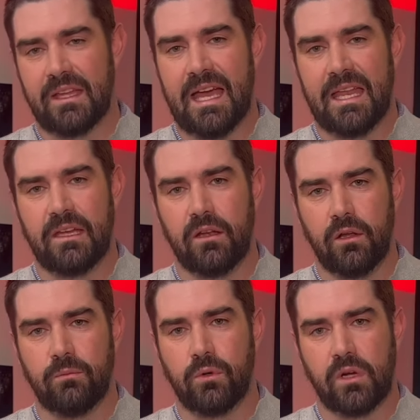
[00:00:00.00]
They added a
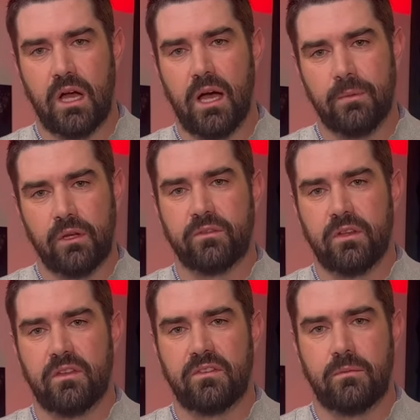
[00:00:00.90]
lot more carbon onto
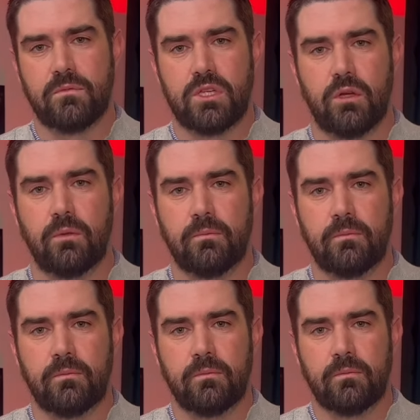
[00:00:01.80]
the Sim 2.
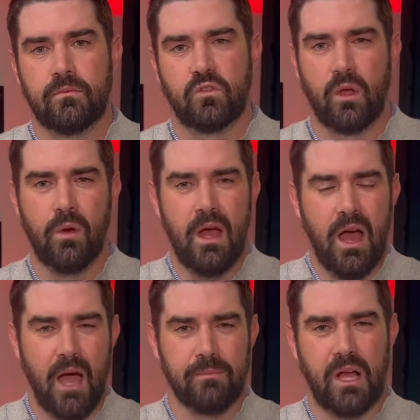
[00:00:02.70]
So
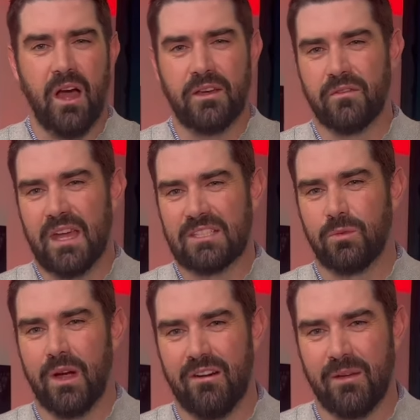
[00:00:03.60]
I'm kind of, that's
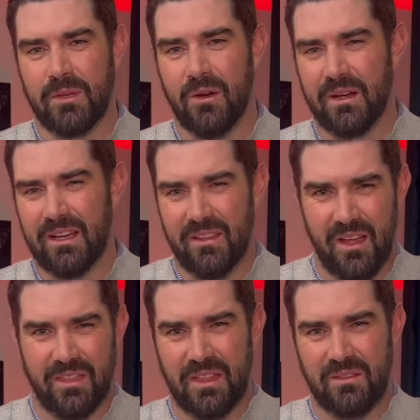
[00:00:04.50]
where I'm going. Like, I
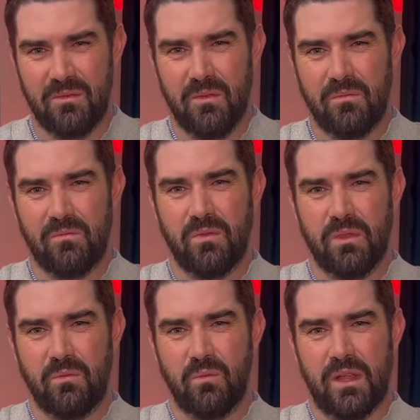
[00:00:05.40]
think
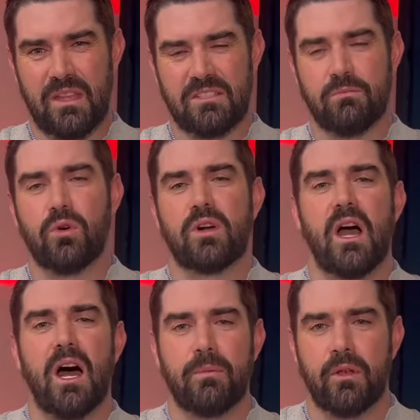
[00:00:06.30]
when there's more
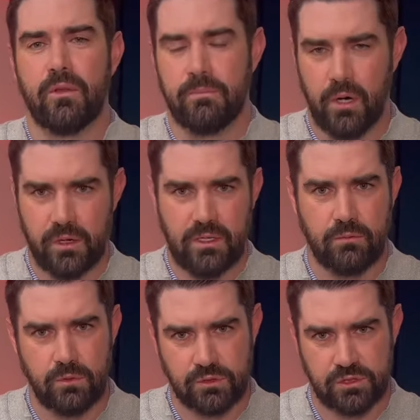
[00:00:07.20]
carbon on the body, the
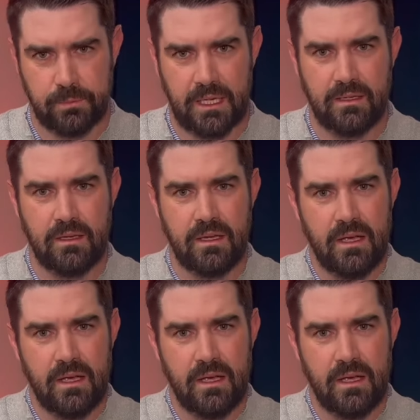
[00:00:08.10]
more spin.